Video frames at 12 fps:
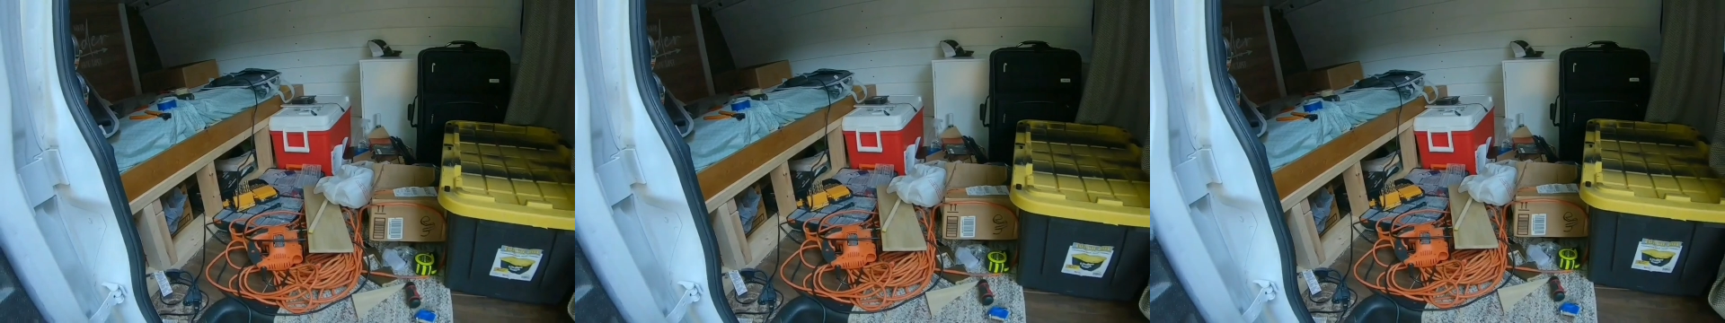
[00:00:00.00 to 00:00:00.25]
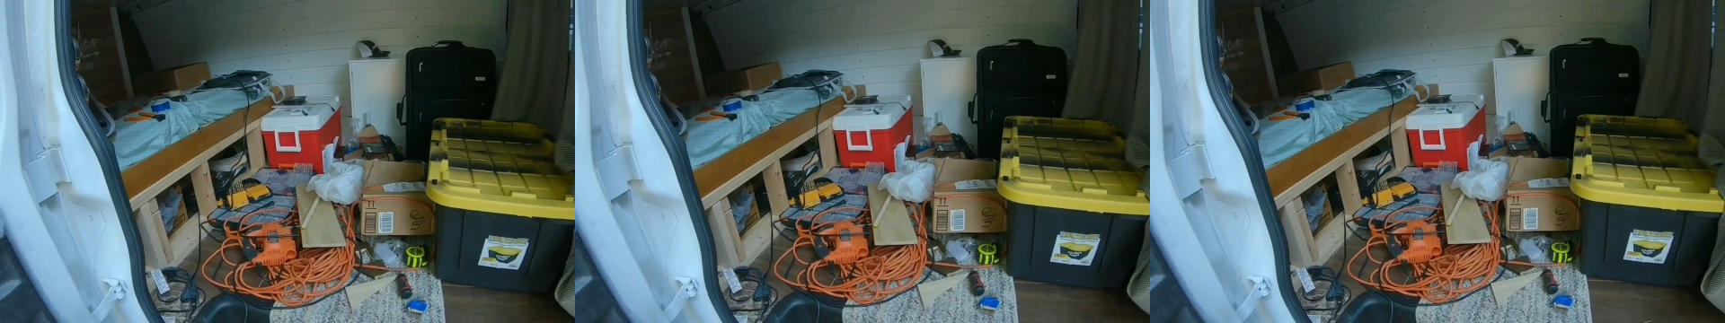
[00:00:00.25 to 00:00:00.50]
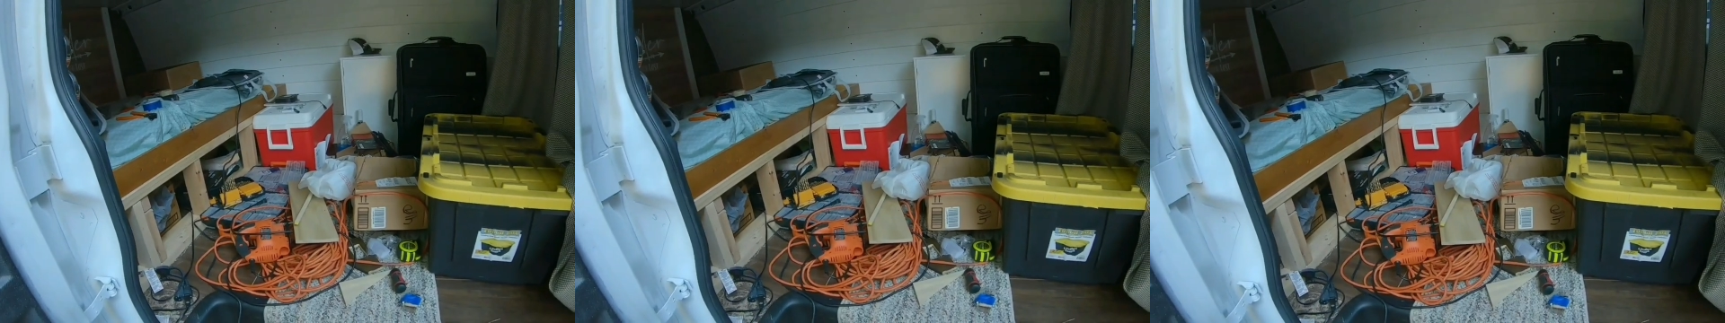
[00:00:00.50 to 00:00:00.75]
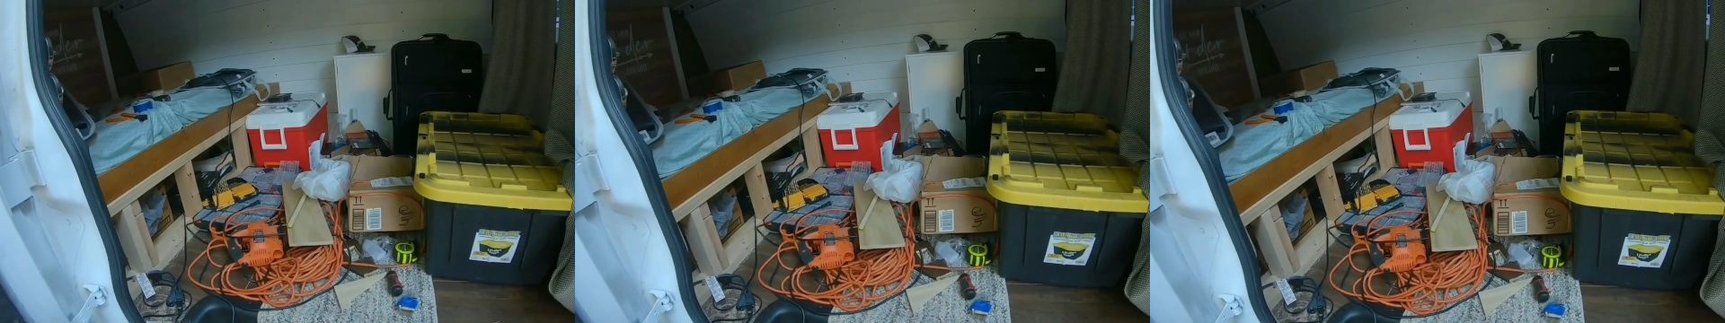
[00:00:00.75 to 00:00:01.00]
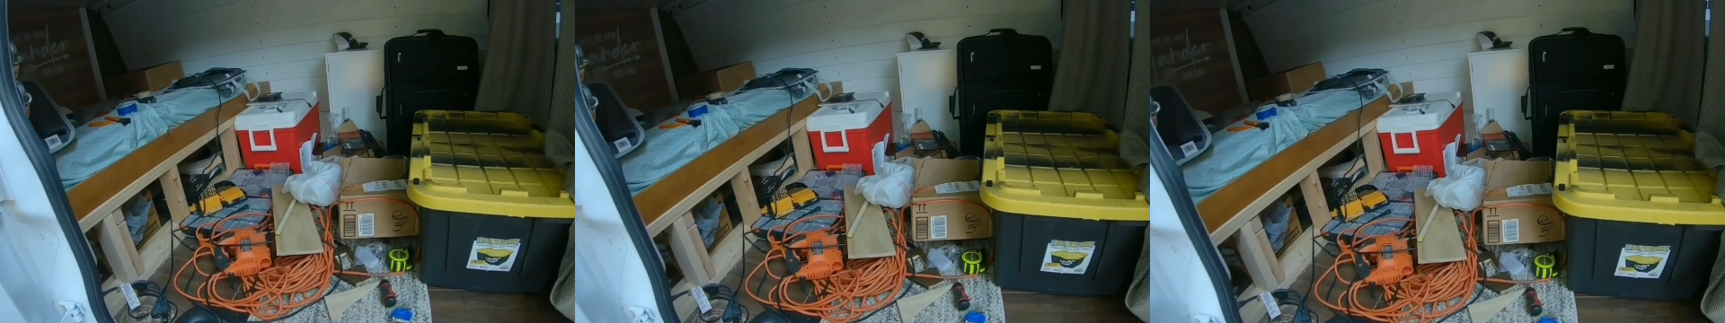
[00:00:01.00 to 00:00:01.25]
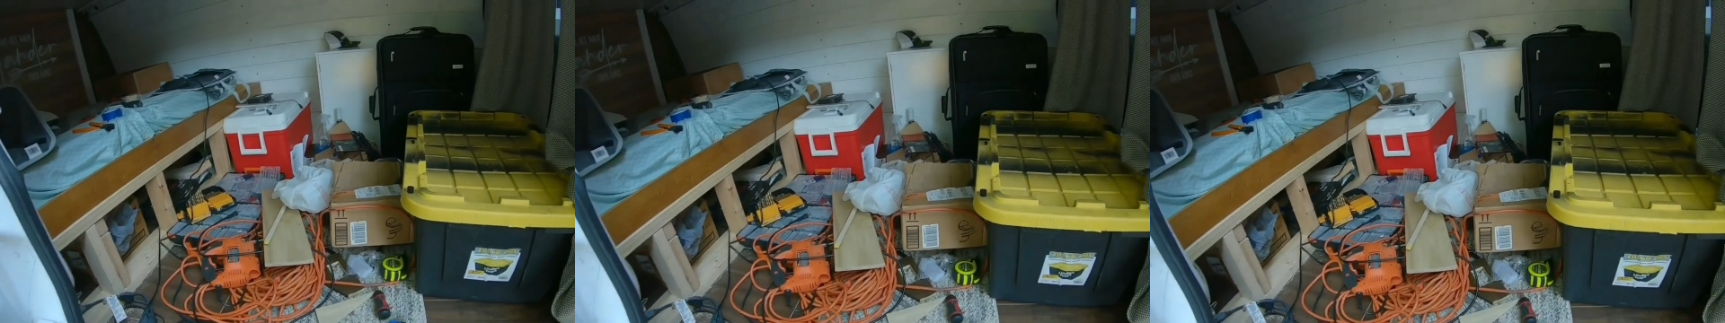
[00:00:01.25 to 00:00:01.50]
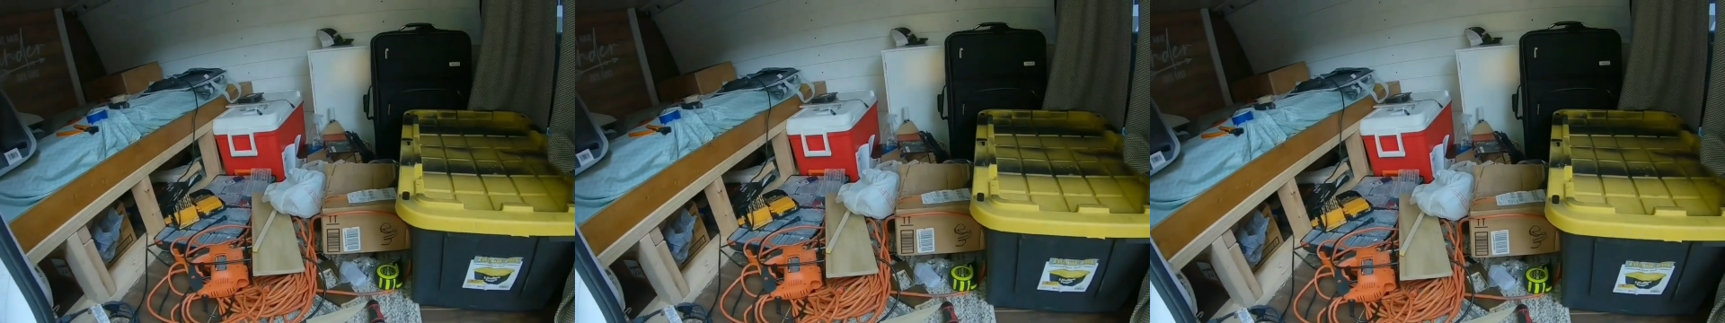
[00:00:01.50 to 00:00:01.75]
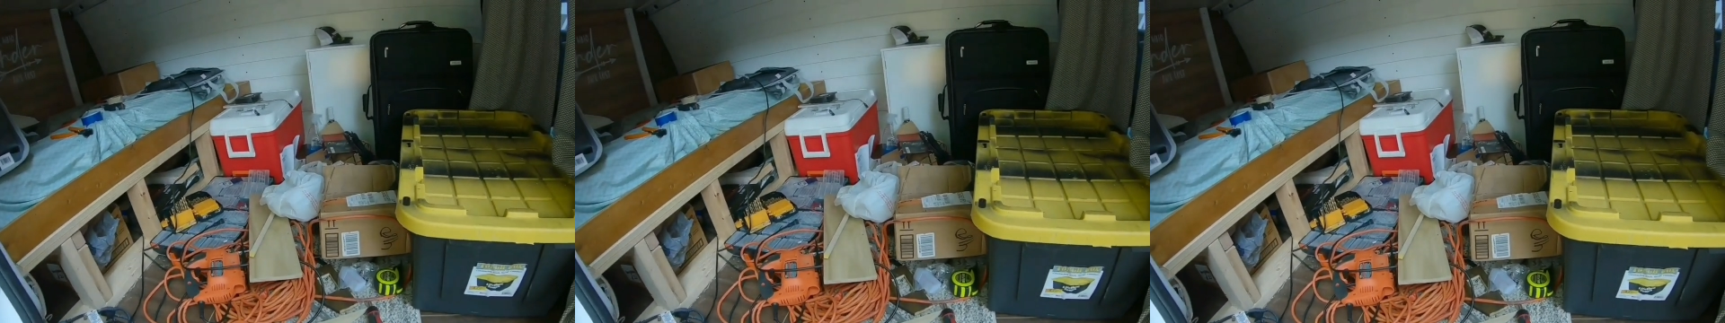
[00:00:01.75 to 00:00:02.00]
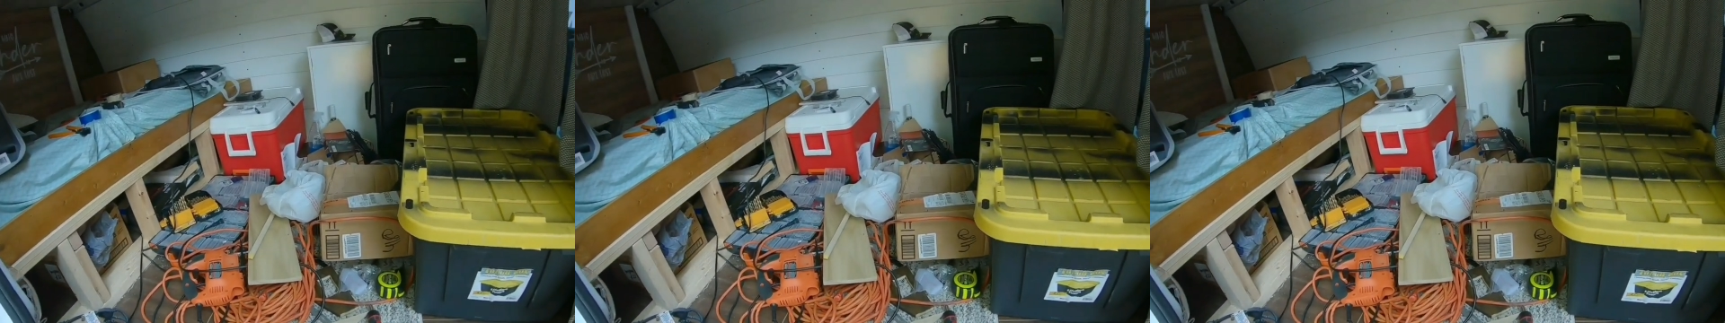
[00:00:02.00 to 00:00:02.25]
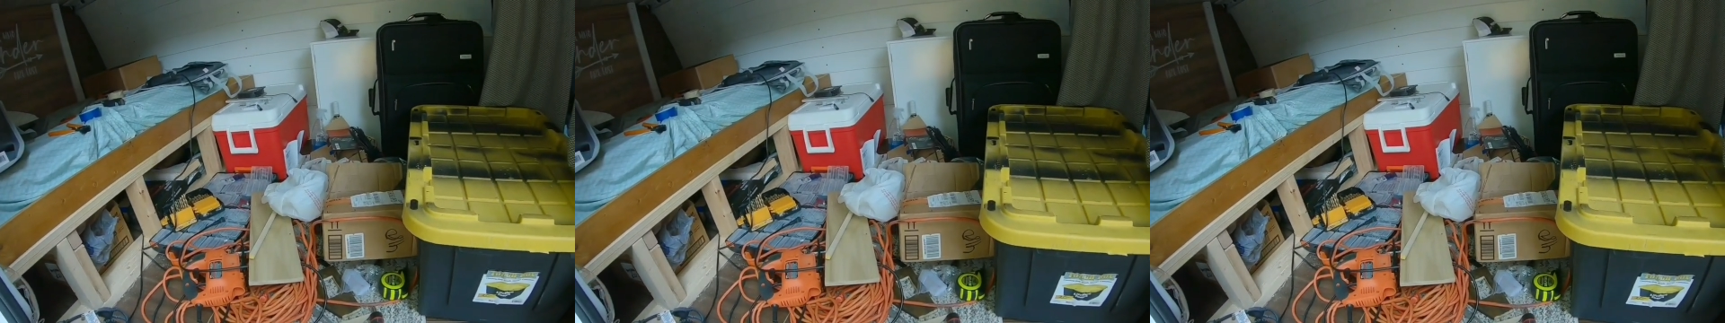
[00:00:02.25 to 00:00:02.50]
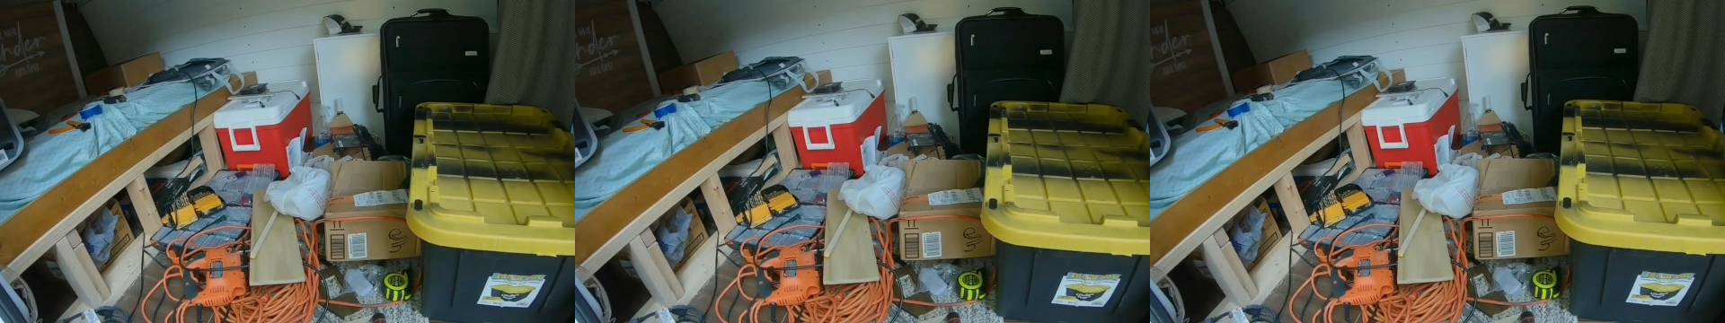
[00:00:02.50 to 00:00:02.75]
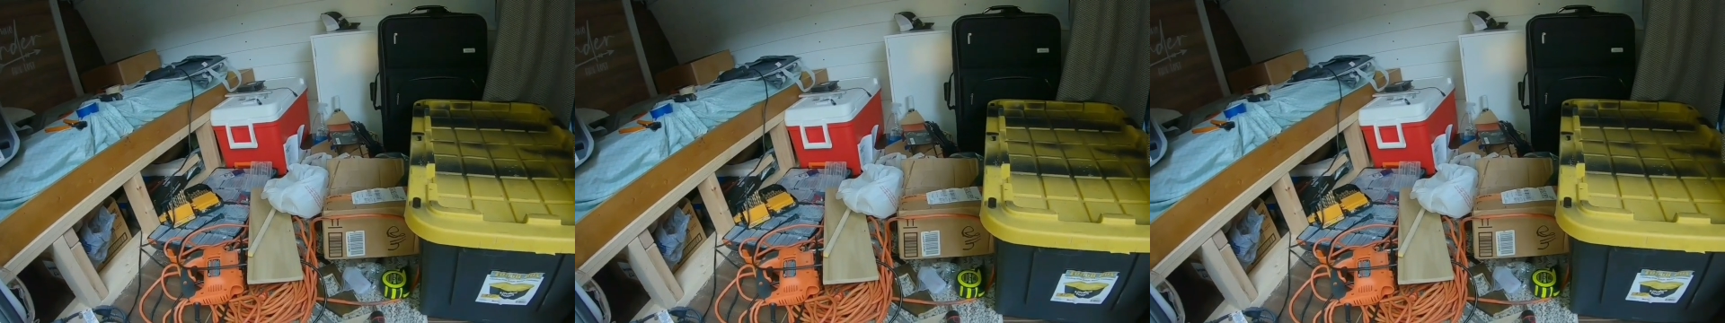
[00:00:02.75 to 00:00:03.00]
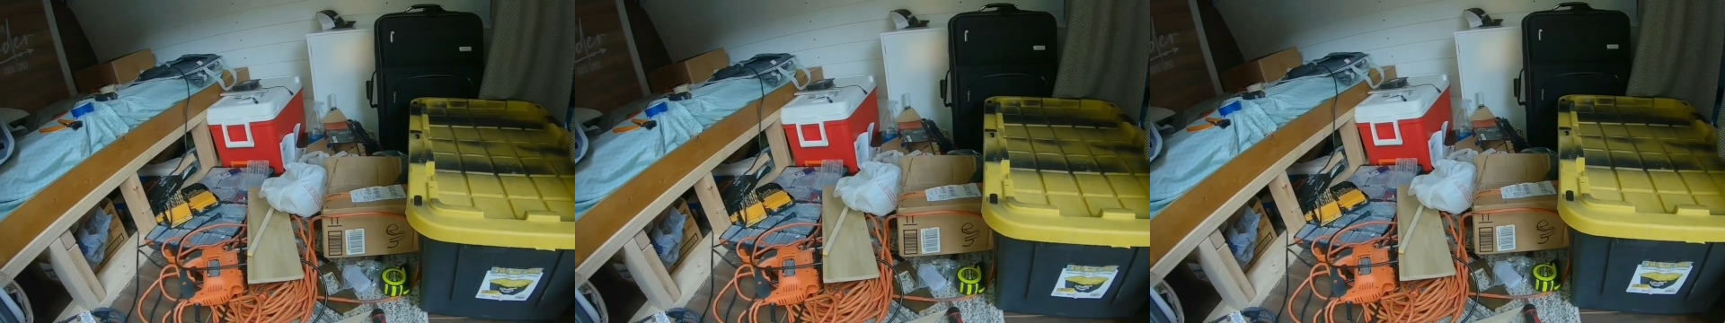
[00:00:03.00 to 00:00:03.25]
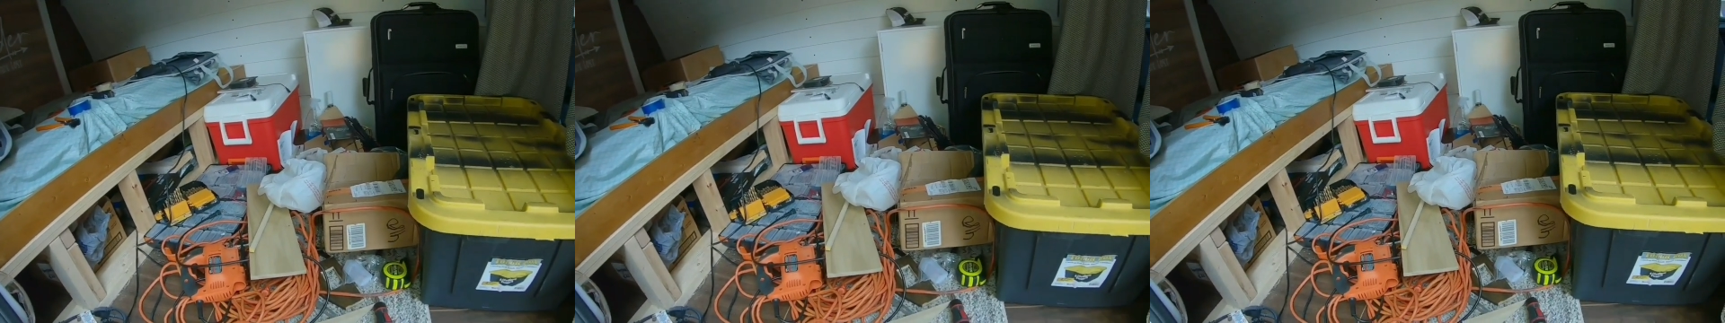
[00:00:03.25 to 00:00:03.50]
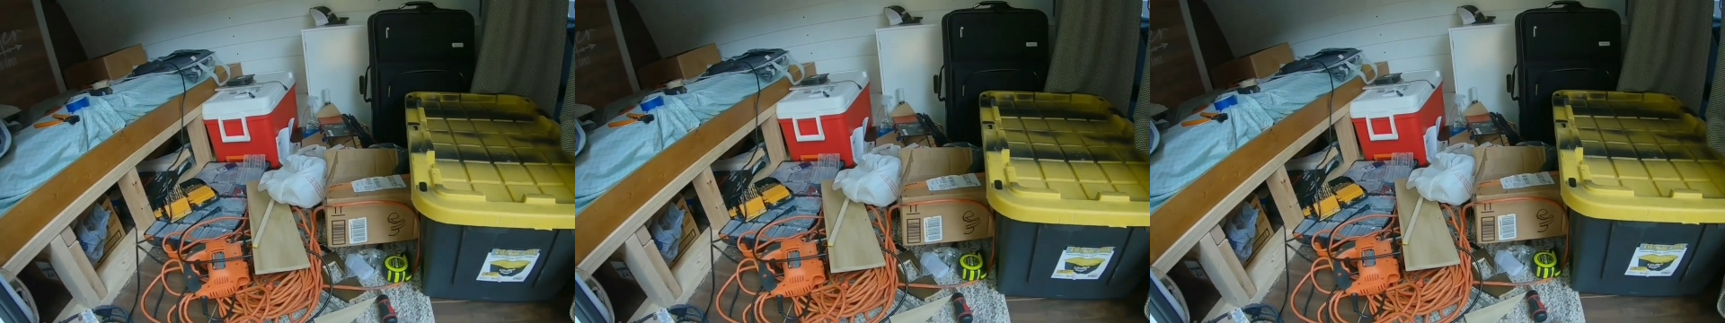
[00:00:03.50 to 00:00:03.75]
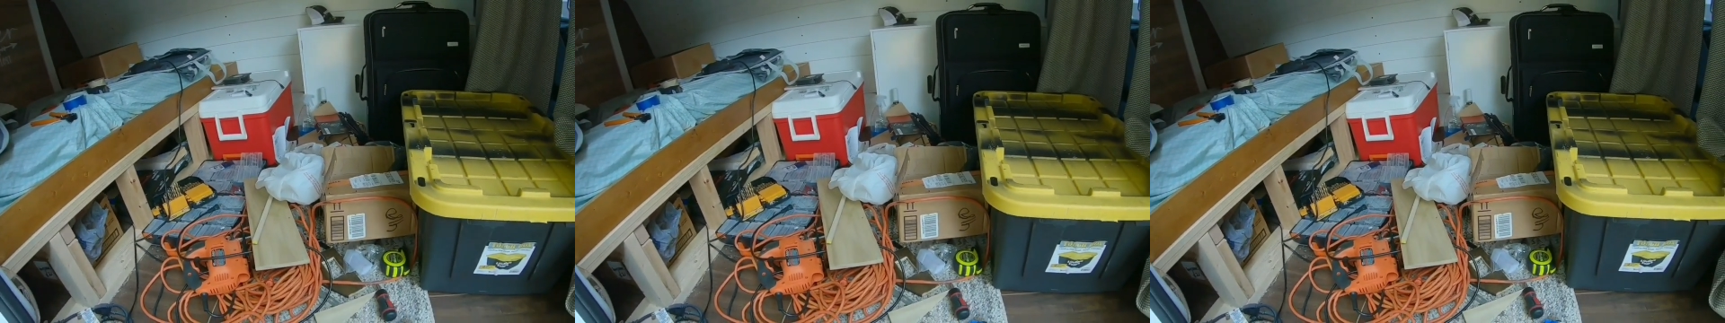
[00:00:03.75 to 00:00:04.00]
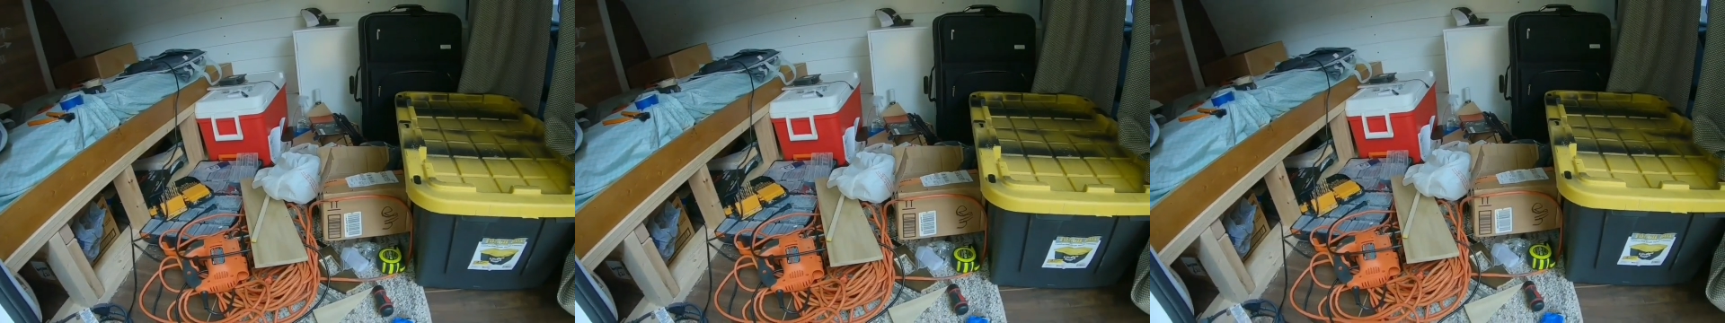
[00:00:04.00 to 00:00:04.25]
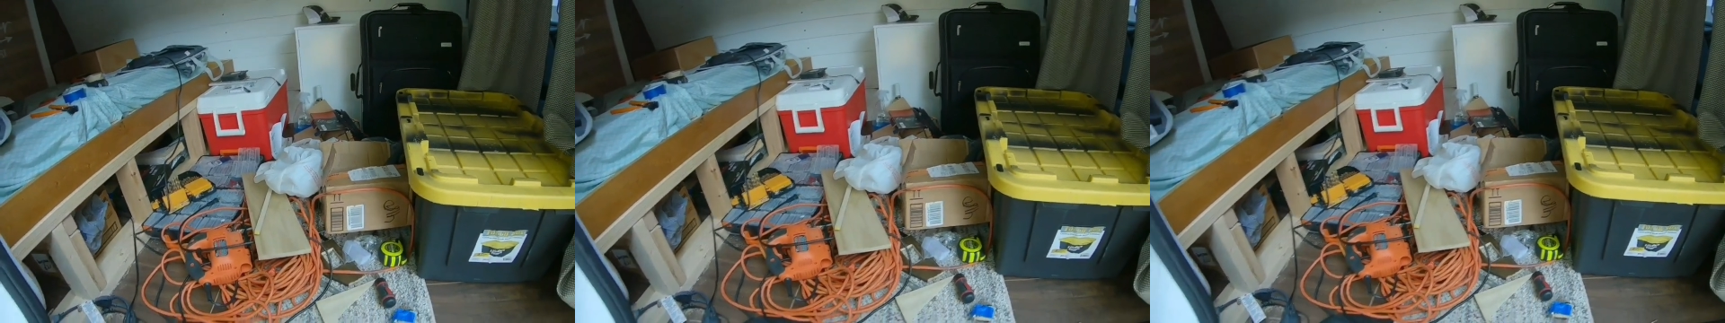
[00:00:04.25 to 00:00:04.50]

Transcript: (no speaker visible)